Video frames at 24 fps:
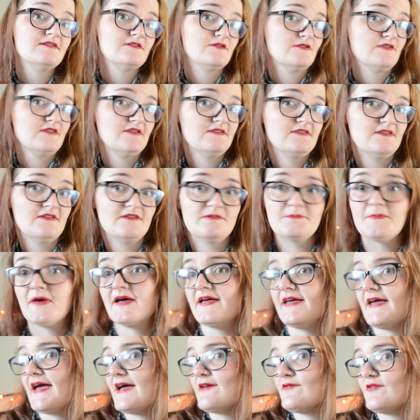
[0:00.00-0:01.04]
So this is
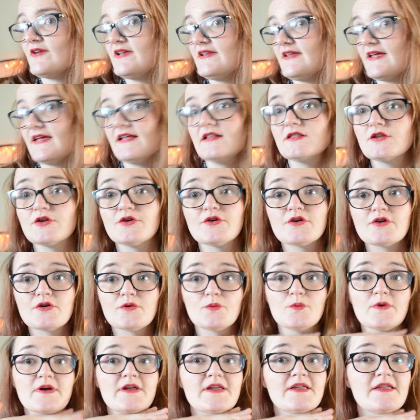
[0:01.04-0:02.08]
my everyday
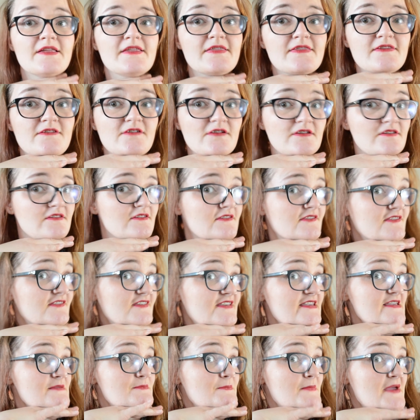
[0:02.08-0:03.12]
look with just
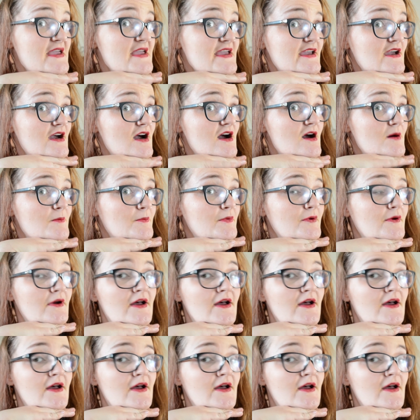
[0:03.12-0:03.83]
cheap makeup.